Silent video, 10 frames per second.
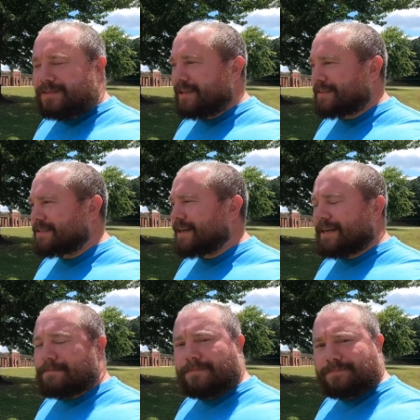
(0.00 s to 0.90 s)
That's a
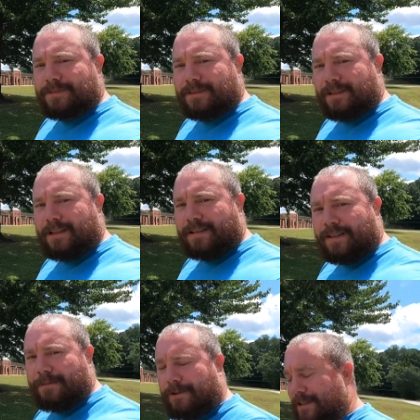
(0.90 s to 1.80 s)
shame.
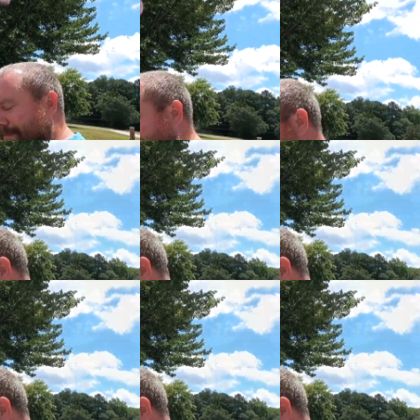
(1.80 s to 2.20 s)
Keep watching.